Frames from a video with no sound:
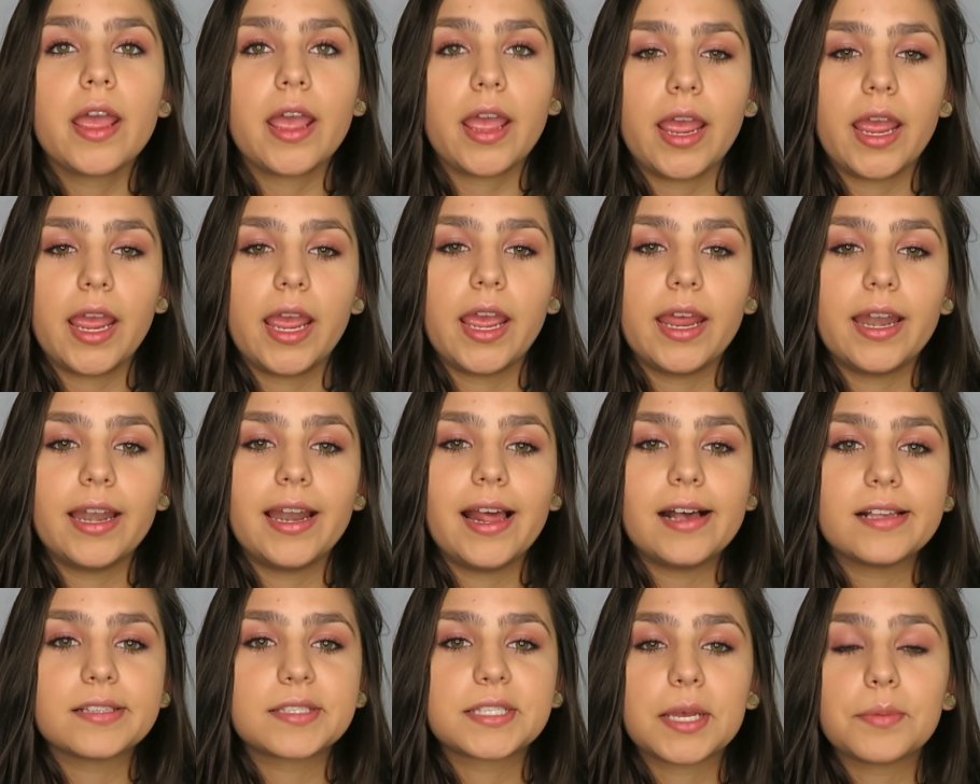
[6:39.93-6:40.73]

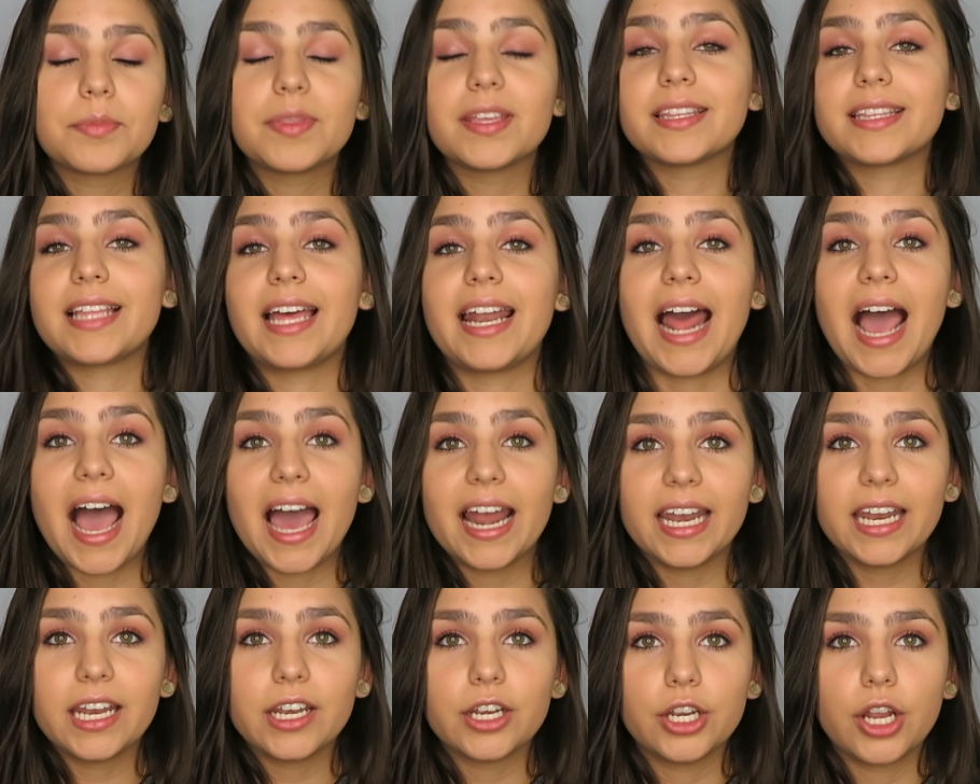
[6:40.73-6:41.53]
And something that
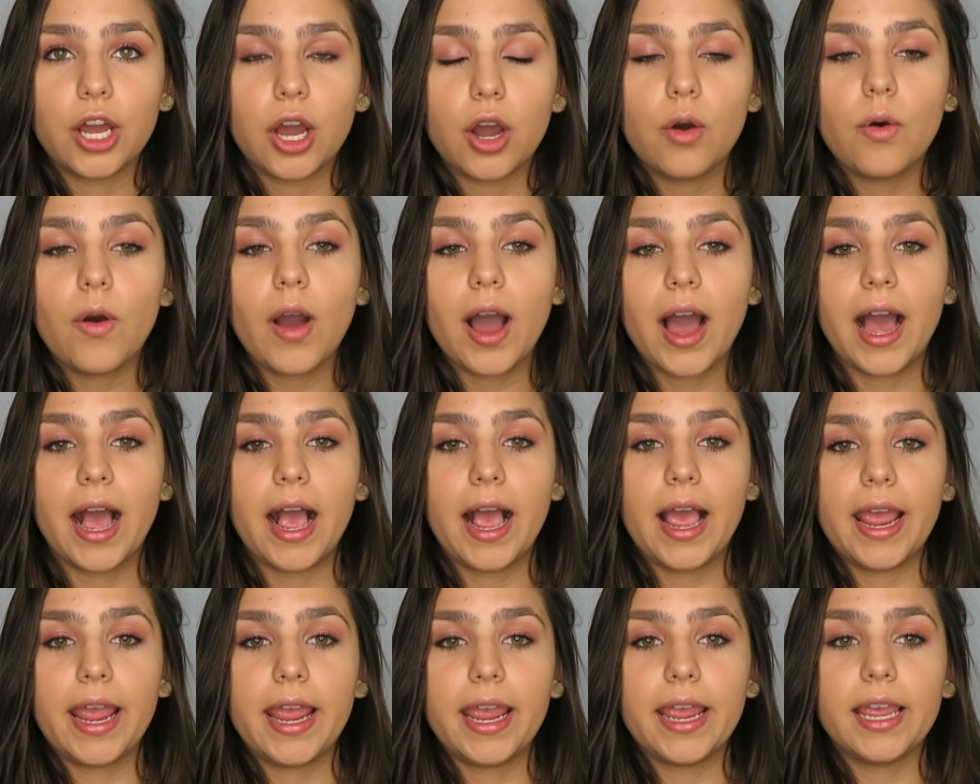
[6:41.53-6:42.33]
I didn't know,
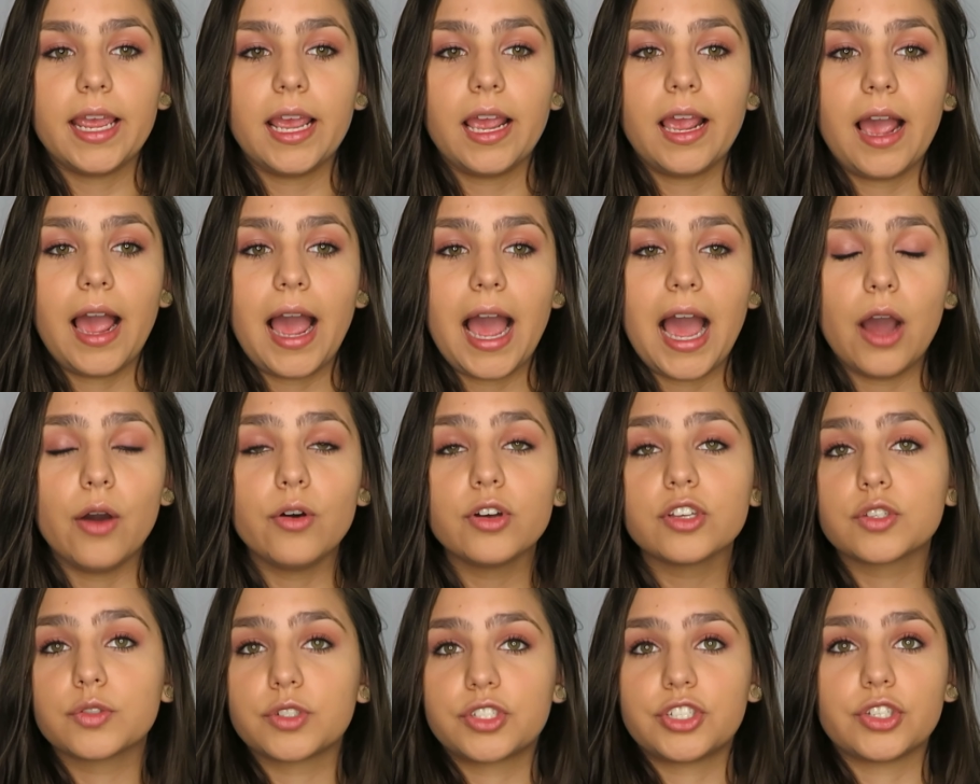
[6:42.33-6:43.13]
I
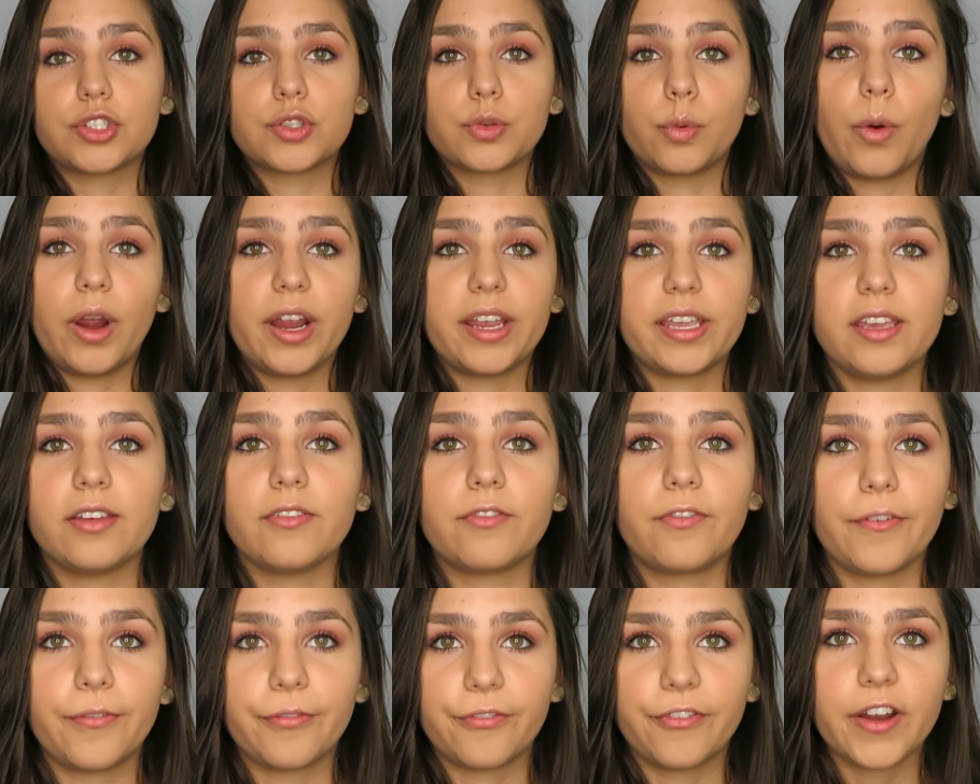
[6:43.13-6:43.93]
was just working
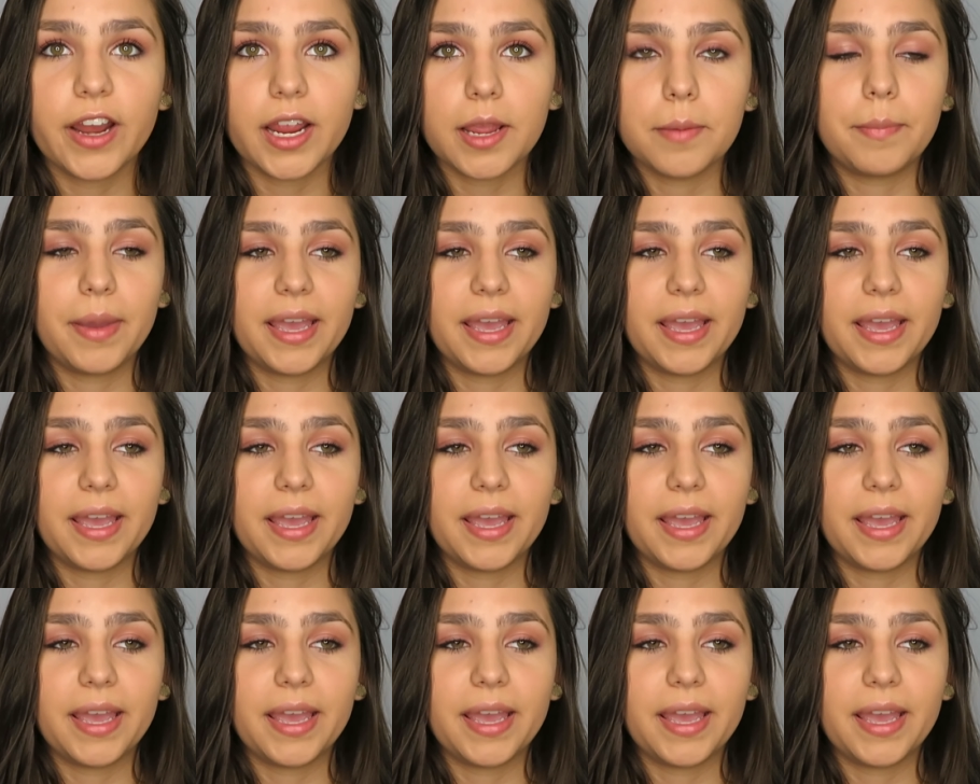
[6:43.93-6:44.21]
for free.